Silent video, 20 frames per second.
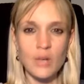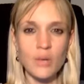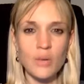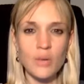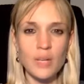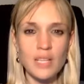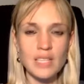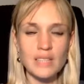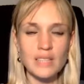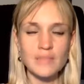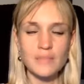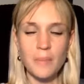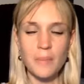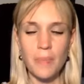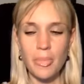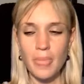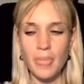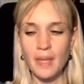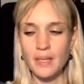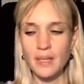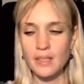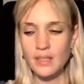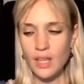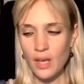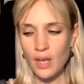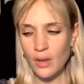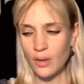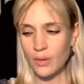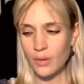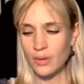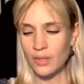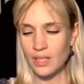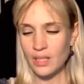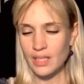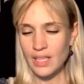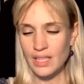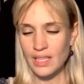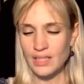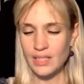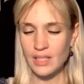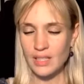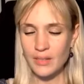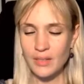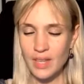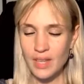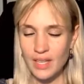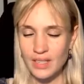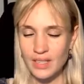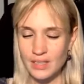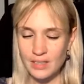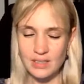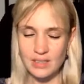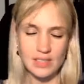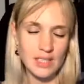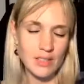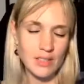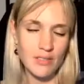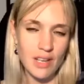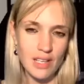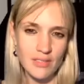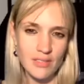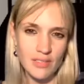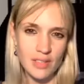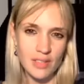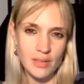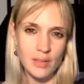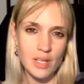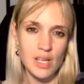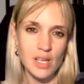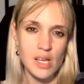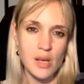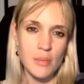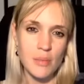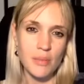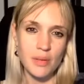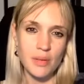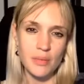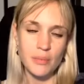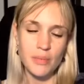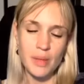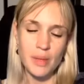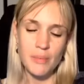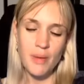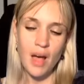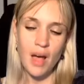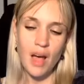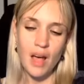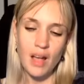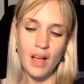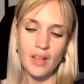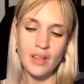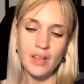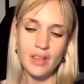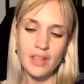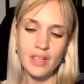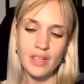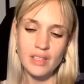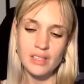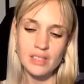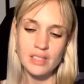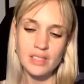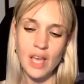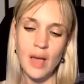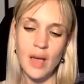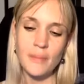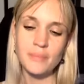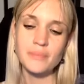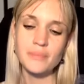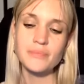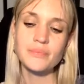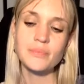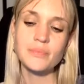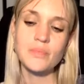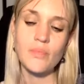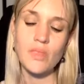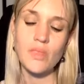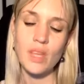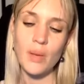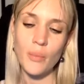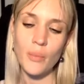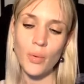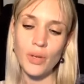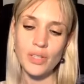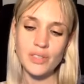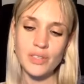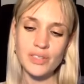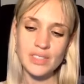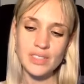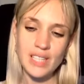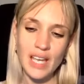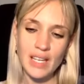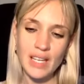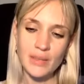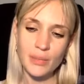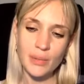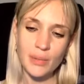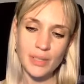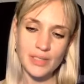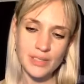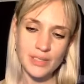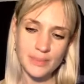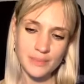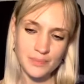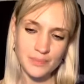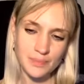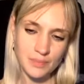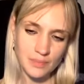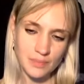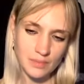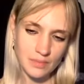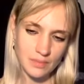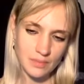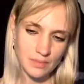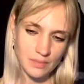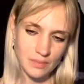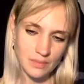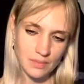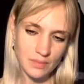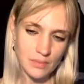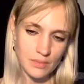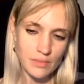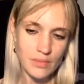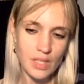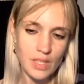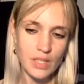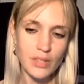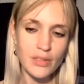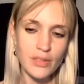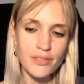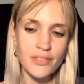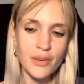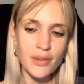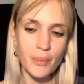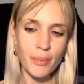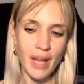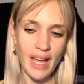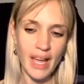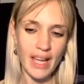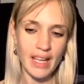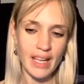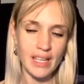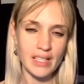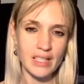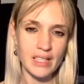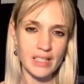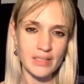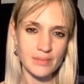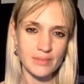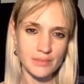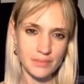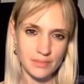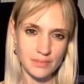Well, no, that's irrelevant. But the part that in what you said was, you feel pain,